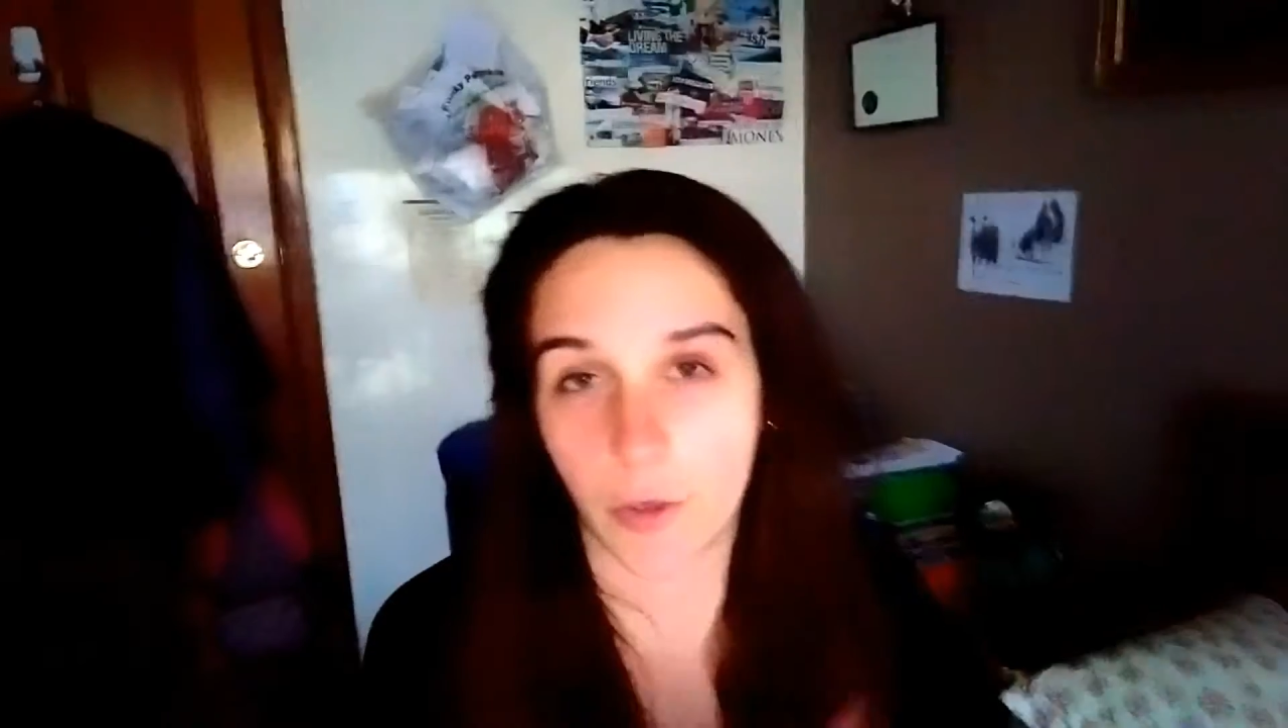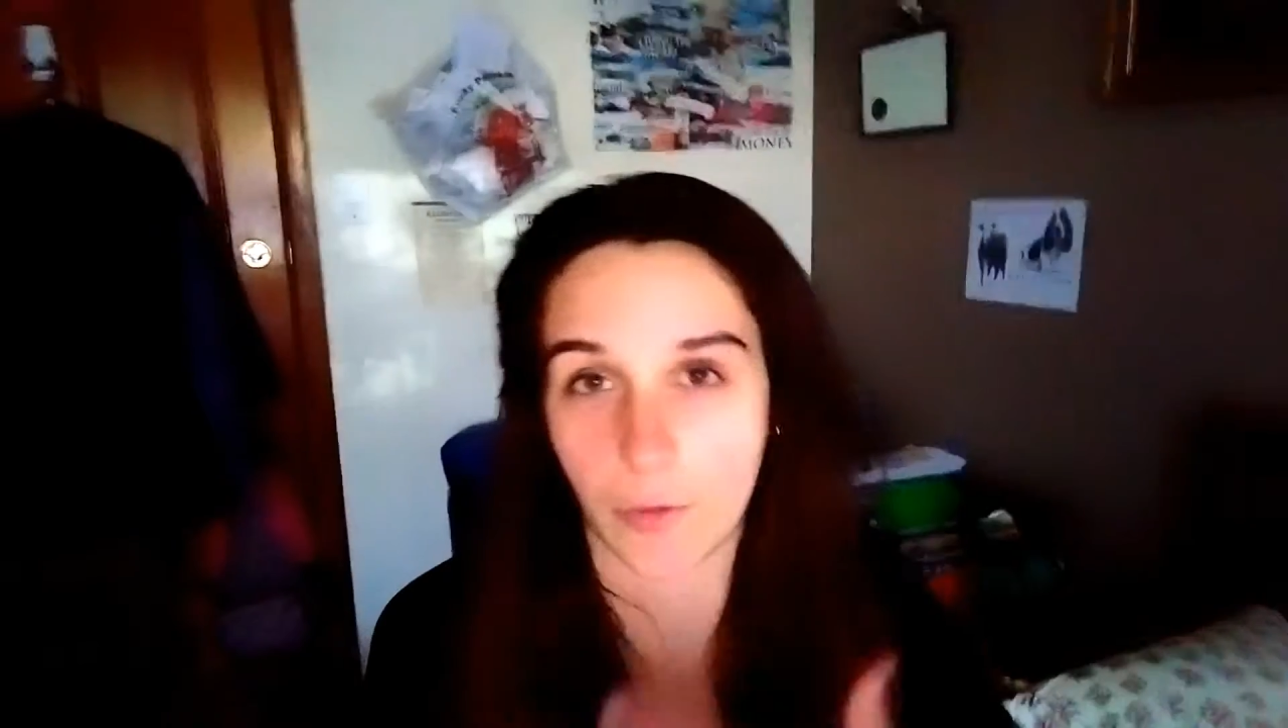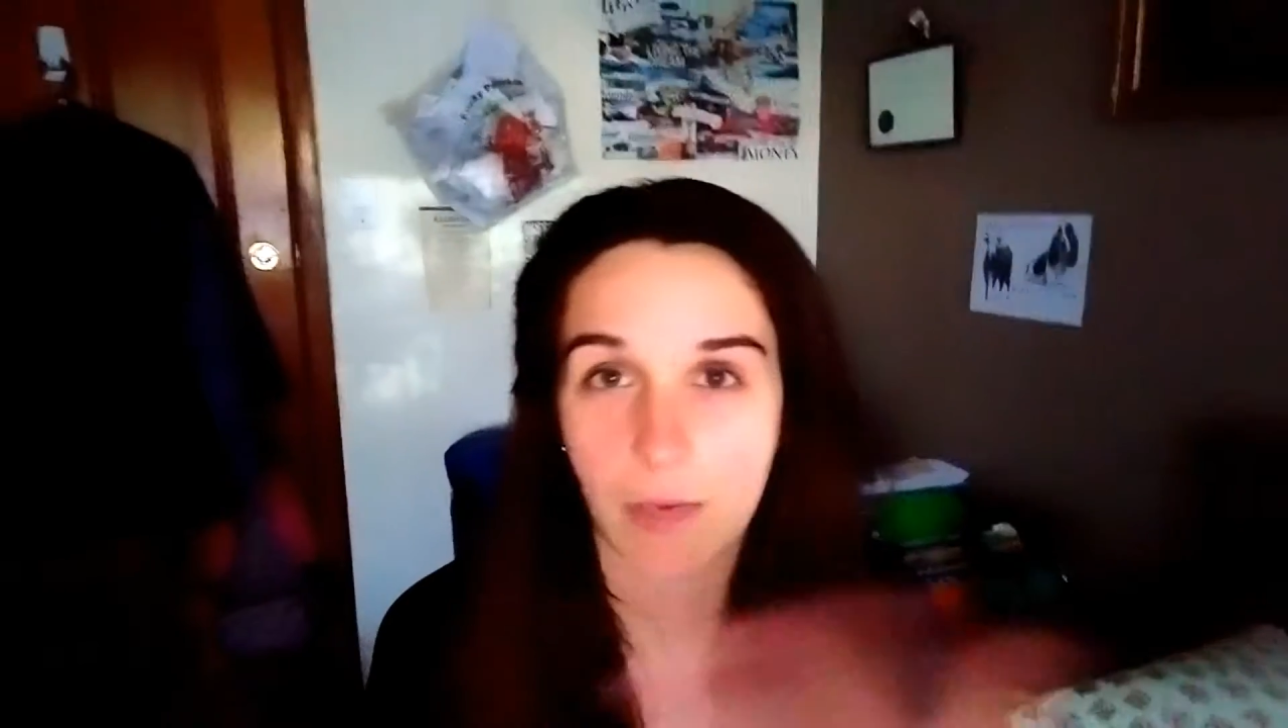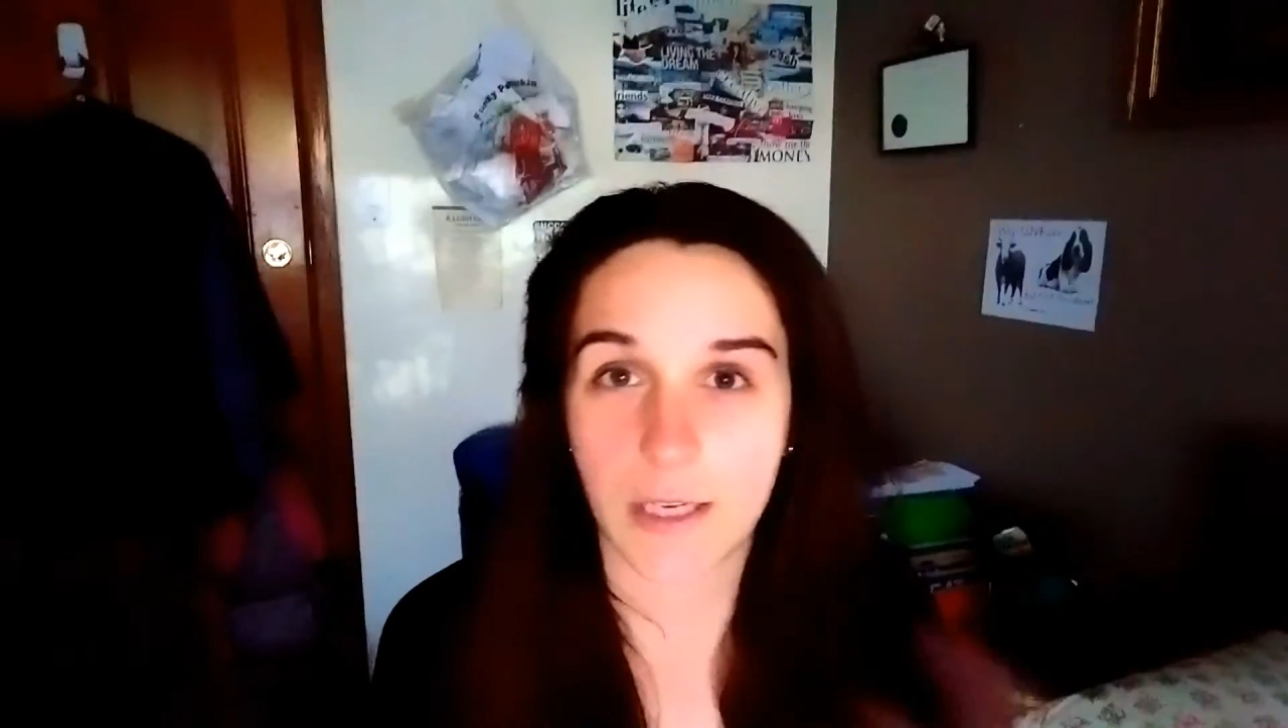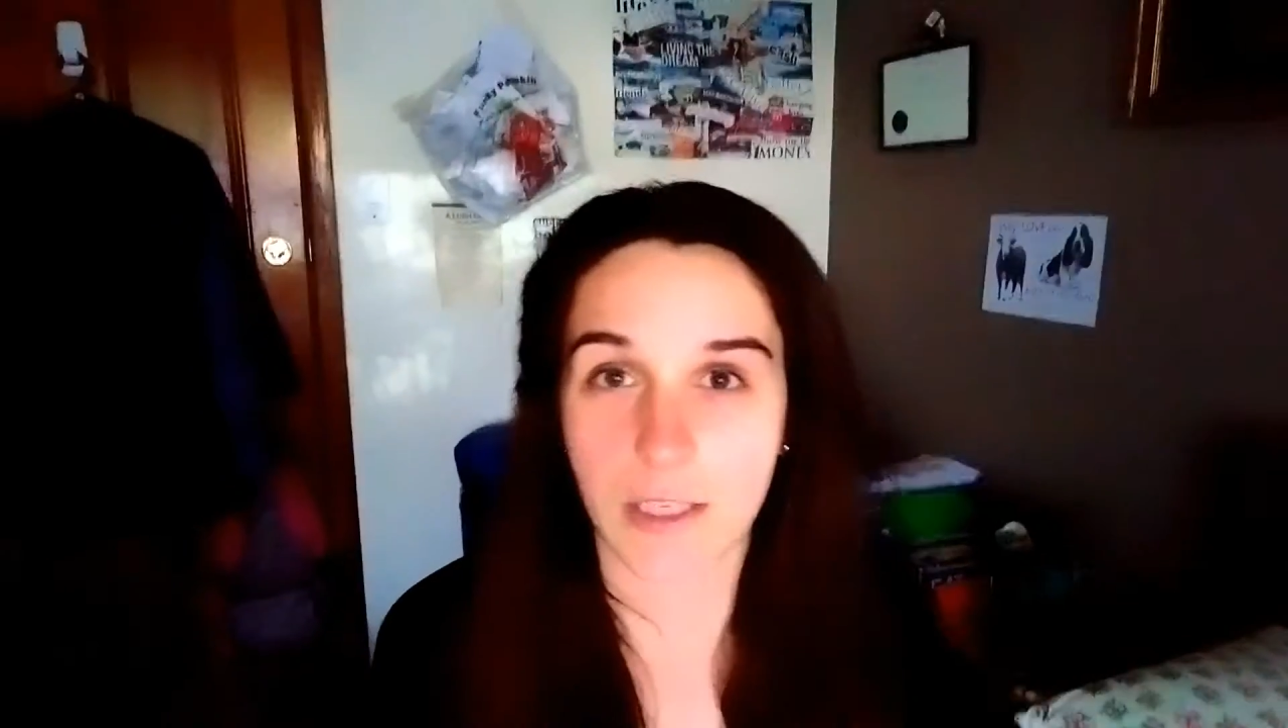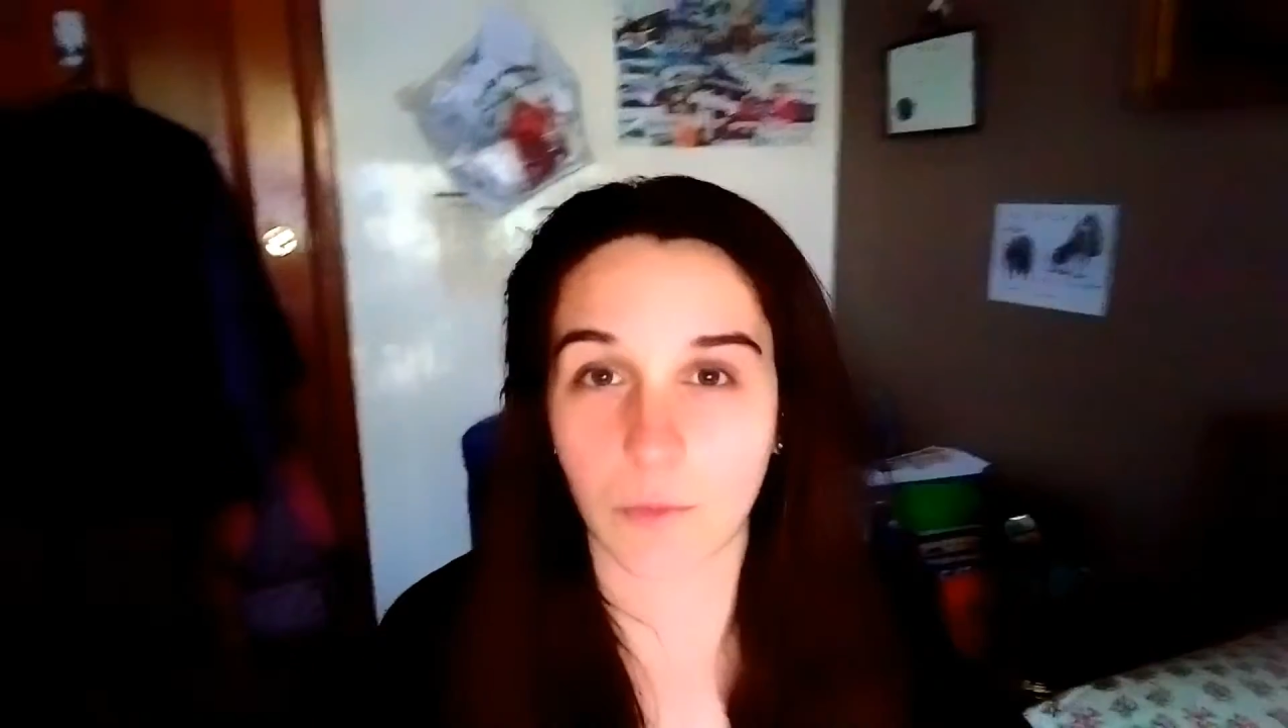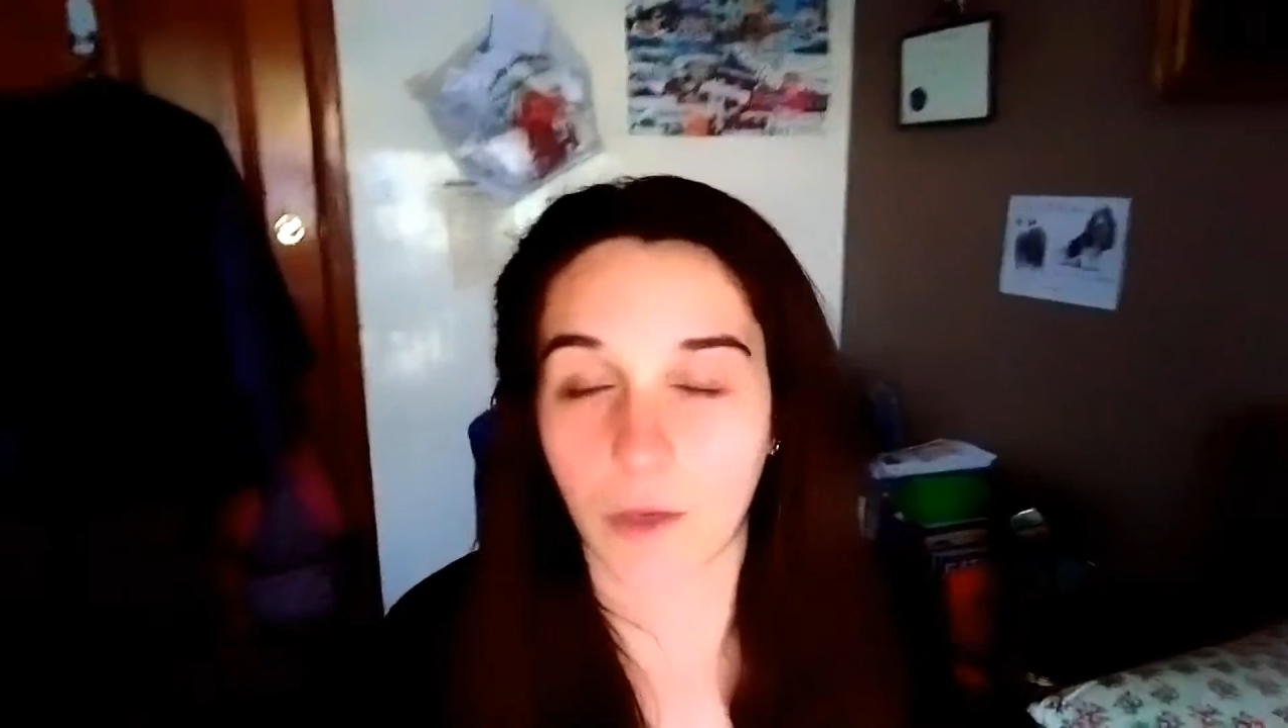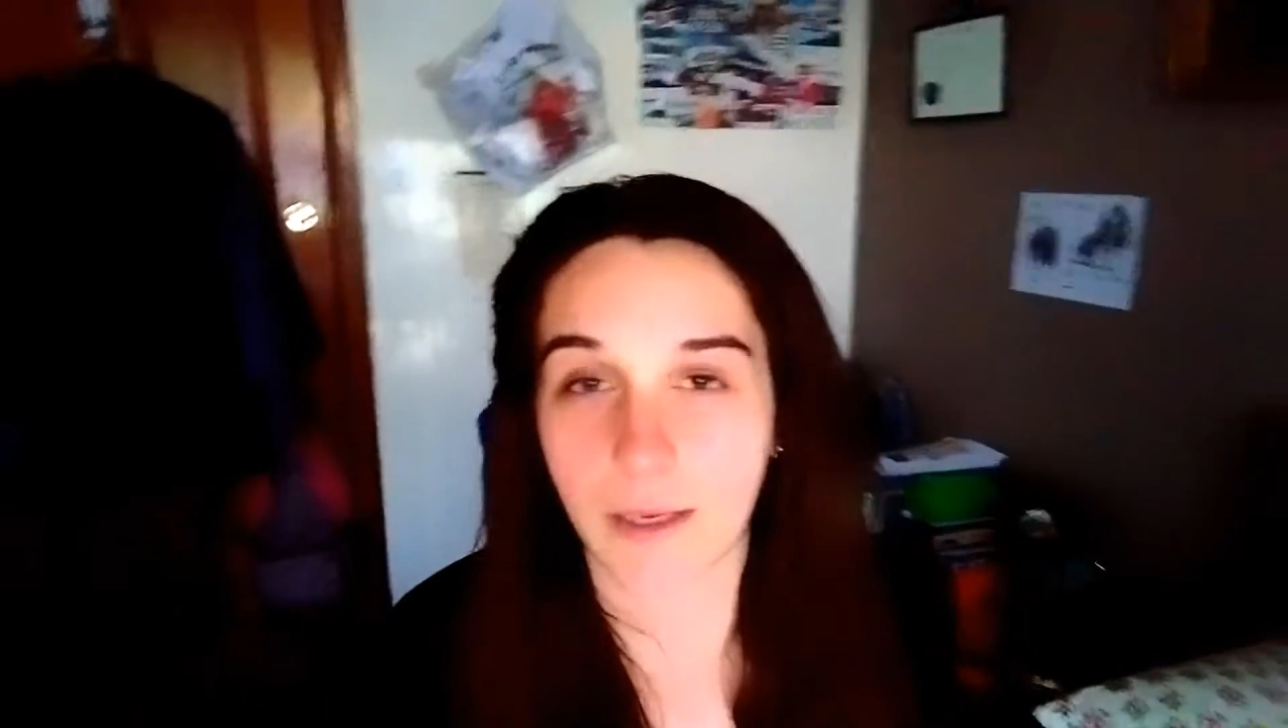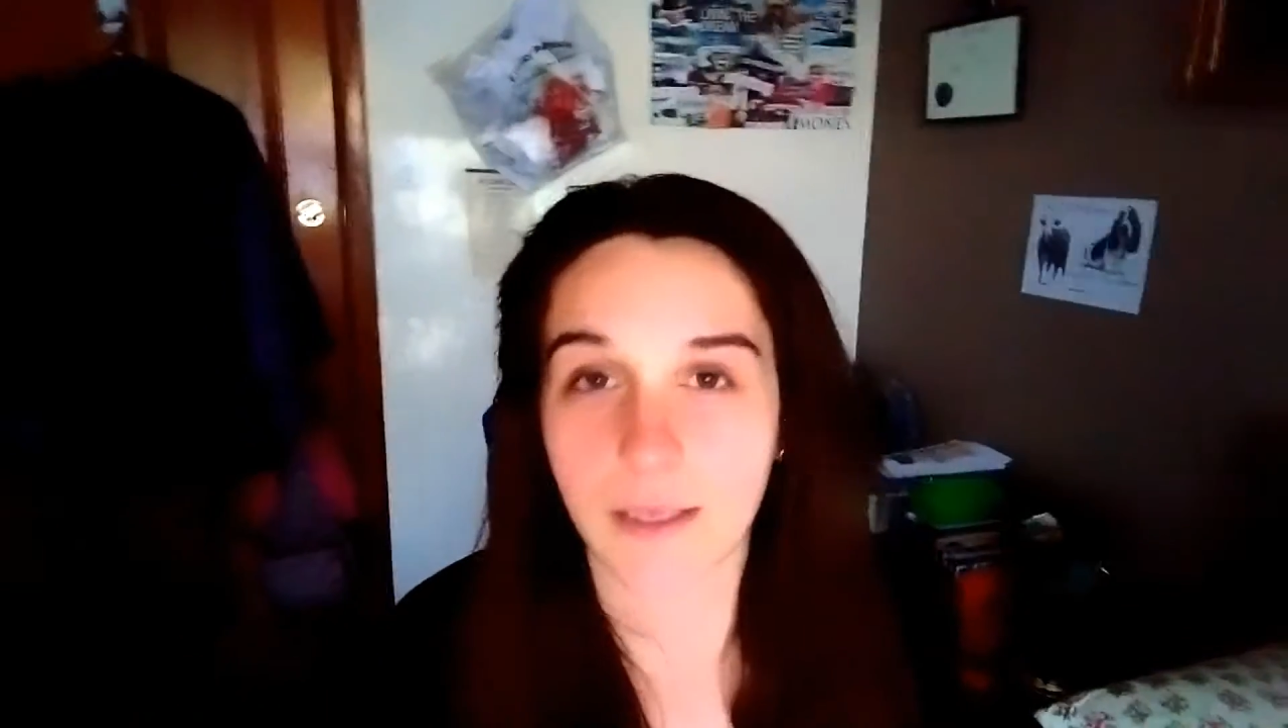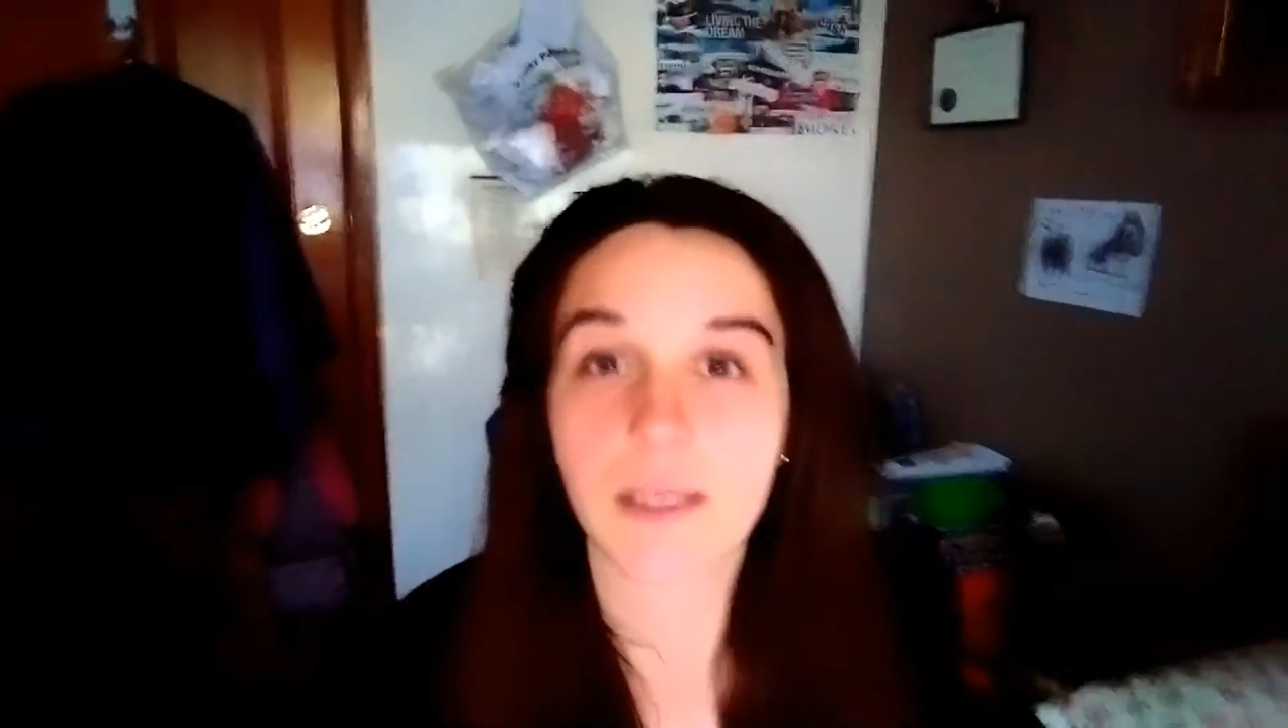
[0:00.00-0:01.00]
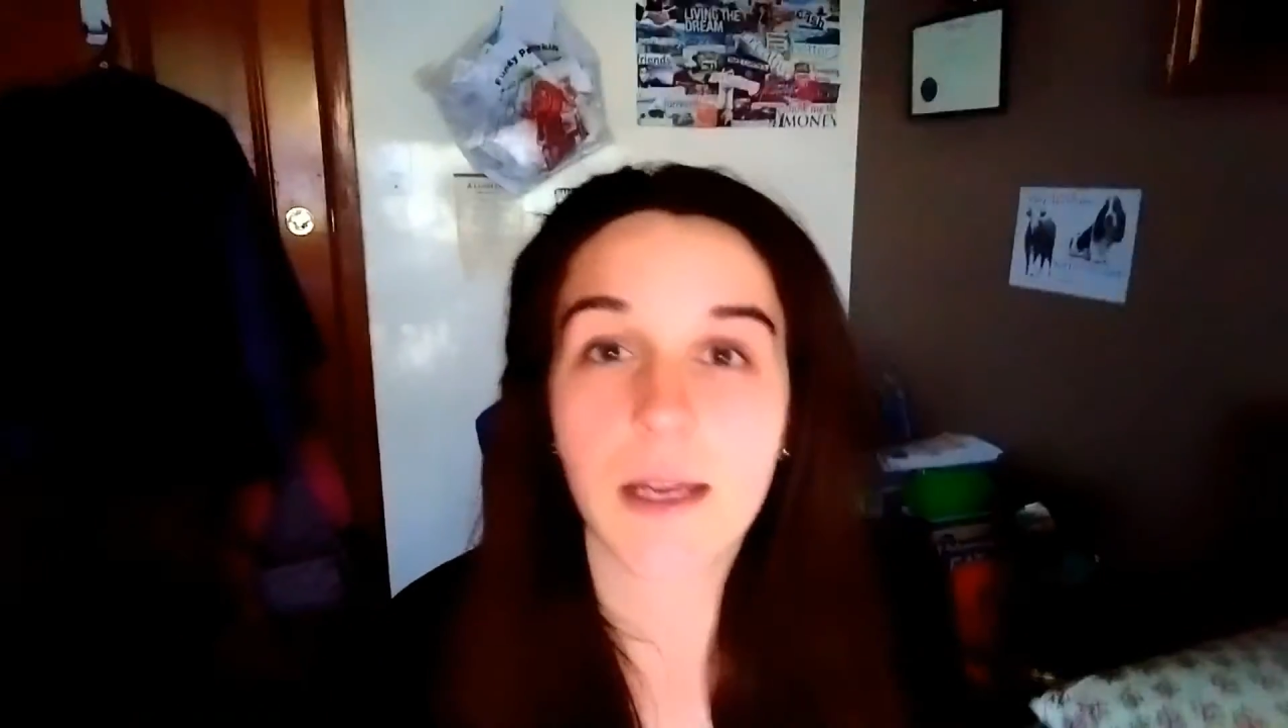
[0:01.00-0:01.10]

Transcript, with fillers: nationwide